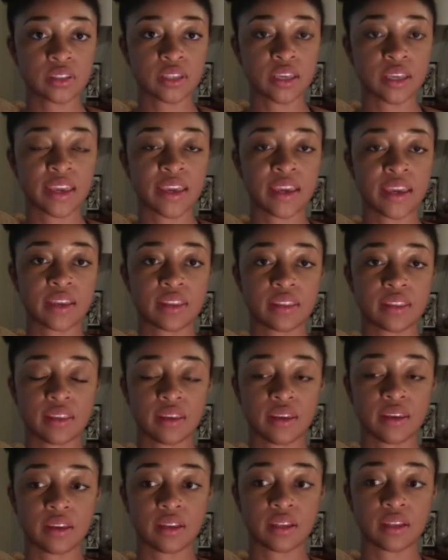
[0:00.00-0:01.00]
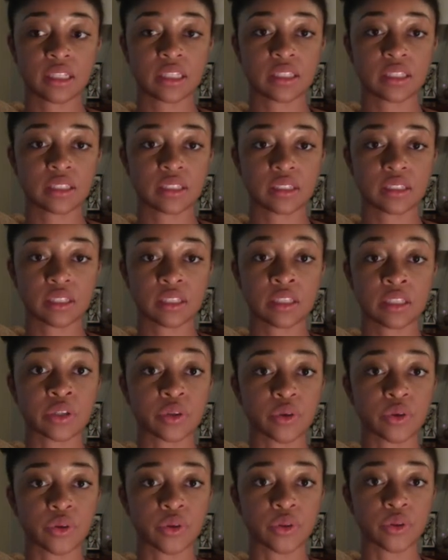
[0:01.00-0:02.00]
and then
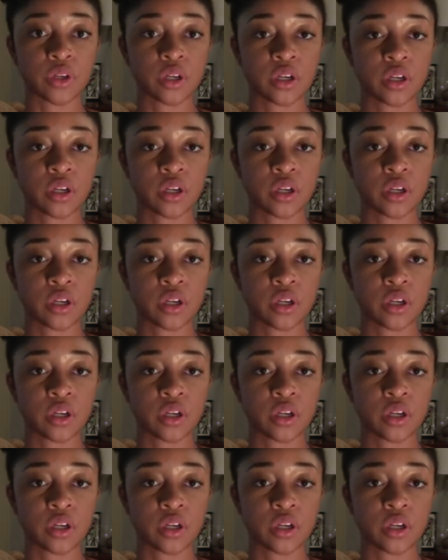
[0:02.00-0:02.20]
clinical.